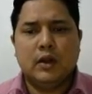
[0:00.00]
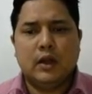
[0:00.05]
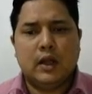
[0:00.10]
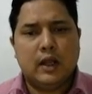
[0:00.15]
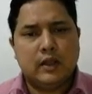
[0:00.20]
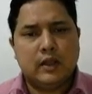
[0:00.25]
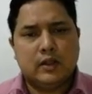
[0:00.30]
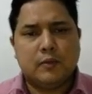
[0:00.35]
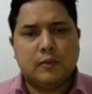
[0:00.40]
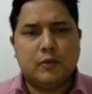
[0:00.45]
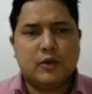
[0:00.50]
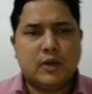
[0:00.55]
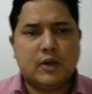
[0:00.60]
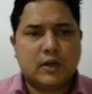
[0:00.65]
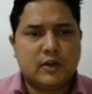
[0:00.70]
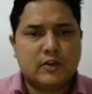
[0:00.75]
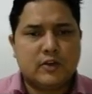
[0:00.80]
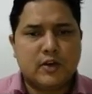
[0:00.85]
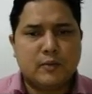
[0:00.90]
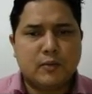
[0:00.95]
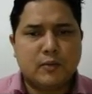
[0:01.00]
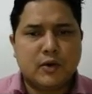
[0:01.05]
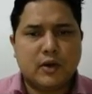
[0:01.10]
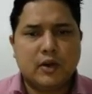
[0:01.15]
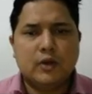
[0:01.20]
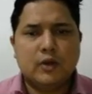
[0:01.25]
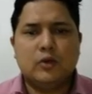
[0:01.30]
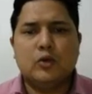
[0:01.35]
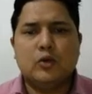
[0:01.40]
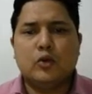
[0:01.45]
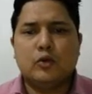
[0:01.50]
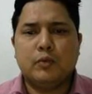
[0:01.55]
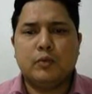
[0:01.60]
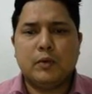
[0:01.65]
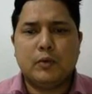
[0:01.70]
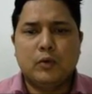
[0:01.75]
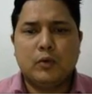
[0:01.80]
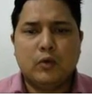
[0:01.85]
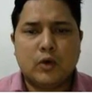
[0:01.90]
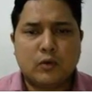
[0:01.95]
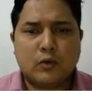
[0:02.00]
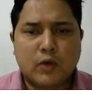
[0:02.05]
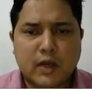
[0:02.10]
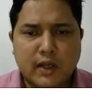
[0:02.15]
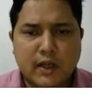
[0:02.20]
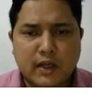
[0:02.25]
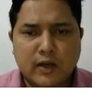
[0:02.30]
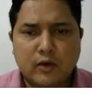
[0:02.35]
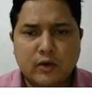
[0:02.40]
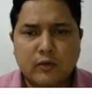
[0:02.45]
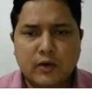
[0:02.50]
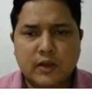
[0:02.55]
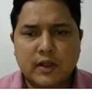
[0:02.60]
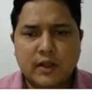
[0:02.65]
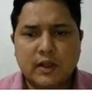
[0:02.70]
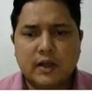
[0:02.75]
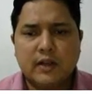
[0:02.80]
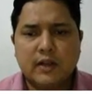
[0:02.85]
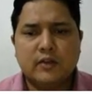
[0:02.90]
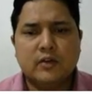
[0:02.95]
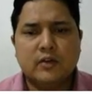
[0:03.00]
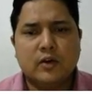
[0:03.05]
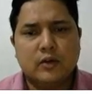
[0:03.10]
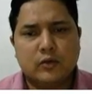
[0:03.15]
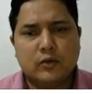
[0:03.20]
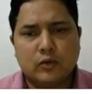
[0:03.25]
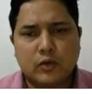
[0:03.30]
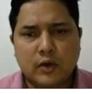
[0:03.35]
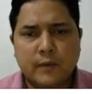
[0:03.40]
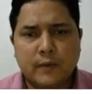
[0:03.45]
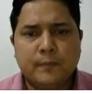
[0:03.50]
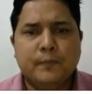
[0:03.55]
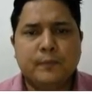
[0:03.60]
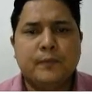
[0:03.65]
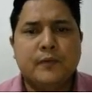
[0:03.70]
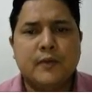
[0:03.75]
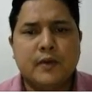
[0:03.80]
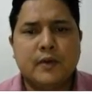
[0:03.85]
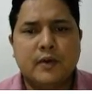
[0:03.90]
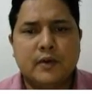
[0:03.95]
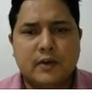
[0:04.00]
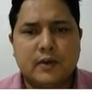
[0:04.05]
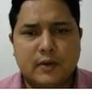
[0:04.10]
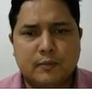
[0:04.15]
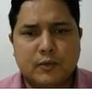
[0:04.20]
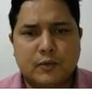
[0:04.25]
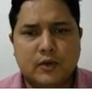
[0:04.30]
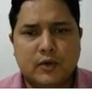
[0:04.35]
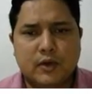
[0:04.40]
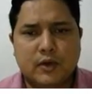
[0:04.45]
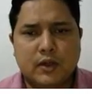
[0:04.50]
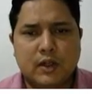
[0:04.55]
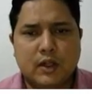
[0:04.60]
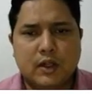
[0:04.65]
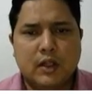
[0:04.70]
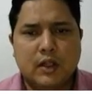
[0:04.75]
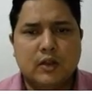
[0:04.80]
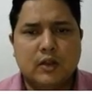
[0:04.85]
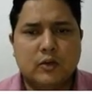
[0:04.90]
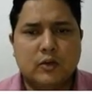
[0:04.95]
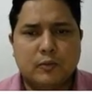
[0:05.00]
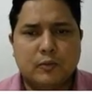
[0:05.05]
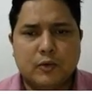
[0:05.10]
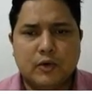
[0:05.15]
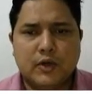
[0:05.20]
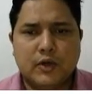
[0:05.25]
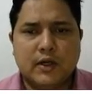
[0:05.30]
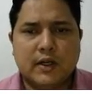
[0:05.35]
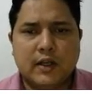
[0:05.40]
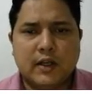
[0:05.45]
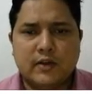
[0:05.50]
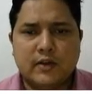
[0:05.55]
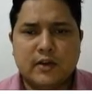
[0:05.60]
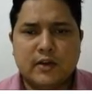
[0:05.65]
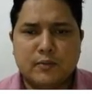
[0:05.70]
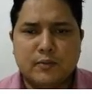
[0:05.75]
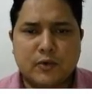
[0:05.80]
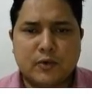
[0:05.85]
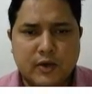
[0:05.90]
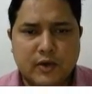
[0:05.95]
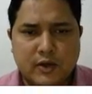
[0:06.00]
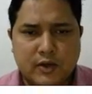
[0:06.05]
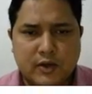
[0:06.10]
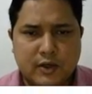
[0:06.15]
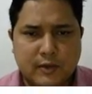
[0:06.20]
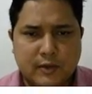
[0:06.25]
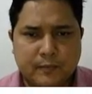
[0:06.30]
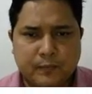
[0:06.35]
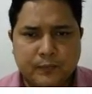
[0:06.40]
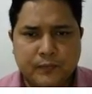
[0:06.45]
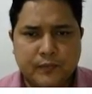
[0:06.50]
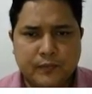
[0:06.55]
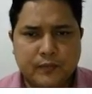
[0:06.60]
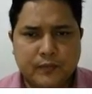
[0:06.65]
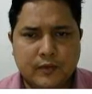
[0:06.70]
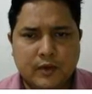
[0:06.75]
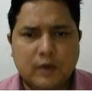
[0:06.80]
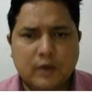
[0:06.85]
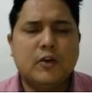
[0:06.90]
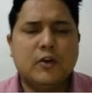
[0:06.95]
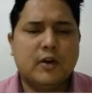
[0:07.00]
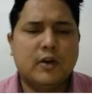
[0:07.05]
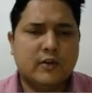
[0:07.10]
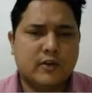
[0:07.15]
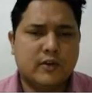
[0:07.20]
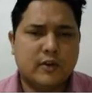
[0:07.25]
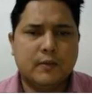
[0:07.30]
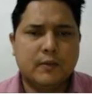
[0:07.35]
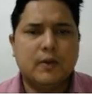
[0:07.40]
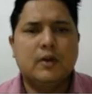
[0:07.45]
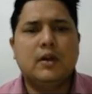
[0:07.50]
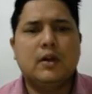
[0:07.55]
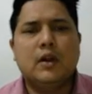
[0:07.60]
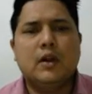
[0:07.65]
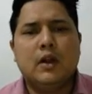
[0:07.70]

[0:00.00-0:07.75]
as the project is temporary, those people who are working over there is also temporary. So project has a temporary team. For example,